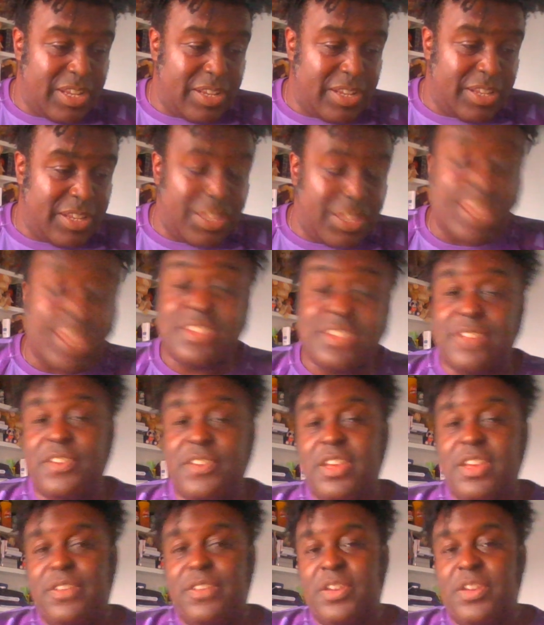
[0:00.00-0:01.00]
The thing is, if
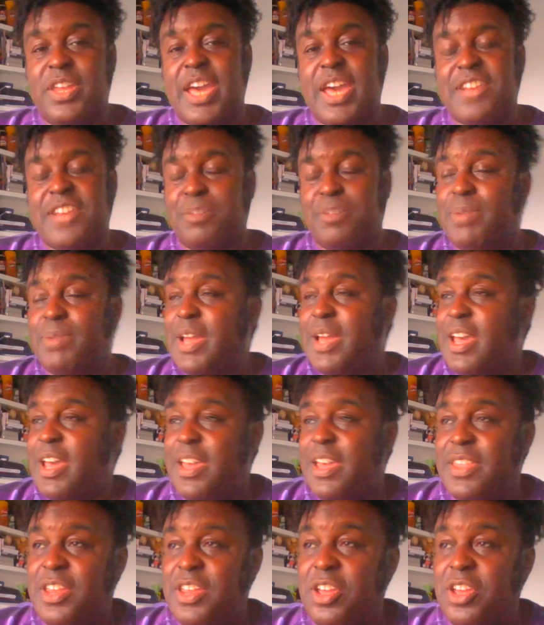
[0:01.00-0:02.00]
you're going to hate a player,
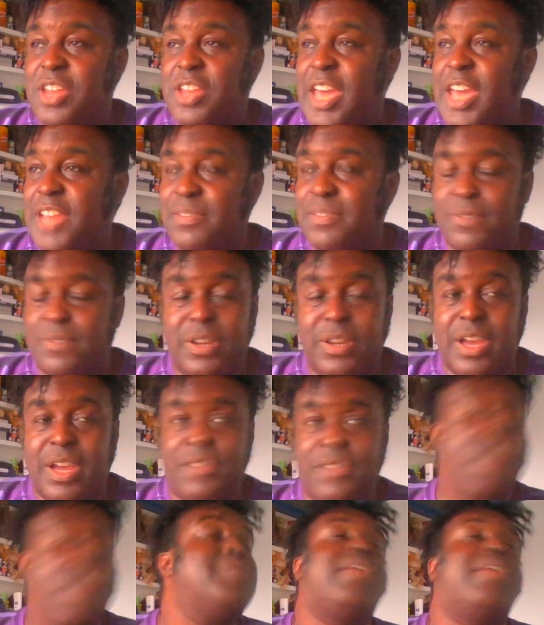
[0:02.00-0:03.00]
then you're going to hate him for life. It
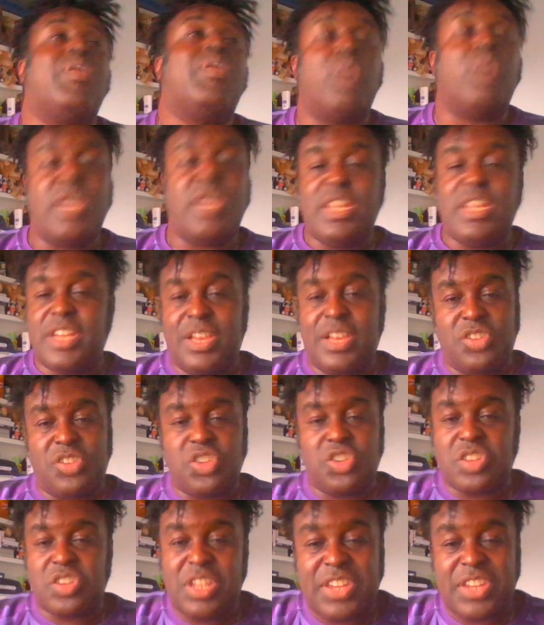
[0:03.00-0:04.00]
doesn't matter what he does, you're
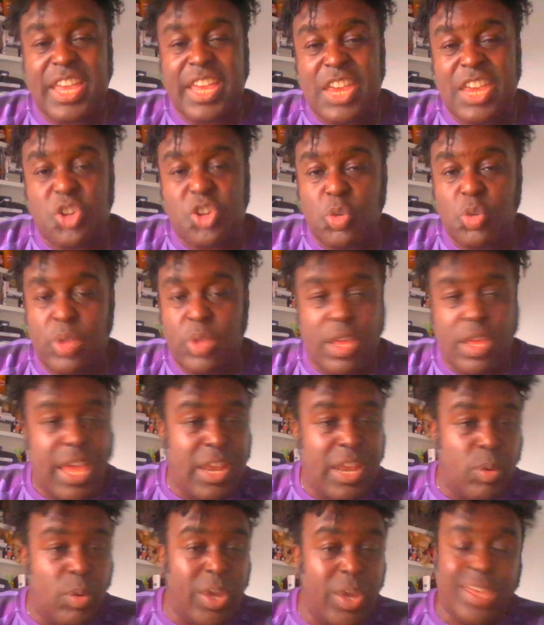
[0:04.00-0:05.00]
just going to take issue with it
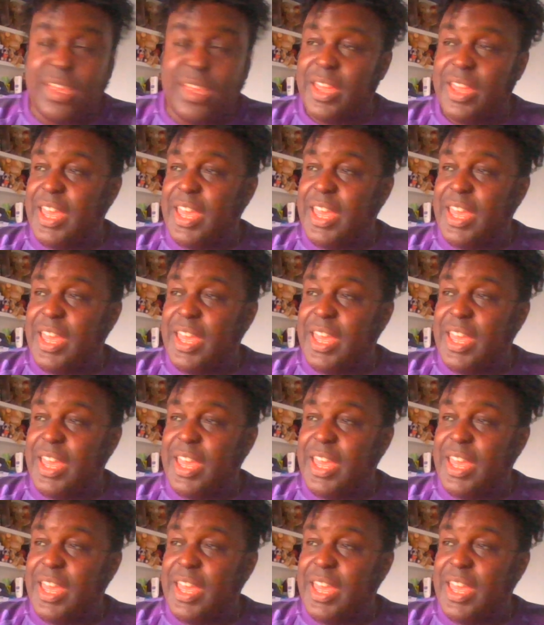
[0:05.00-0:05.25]
anyway.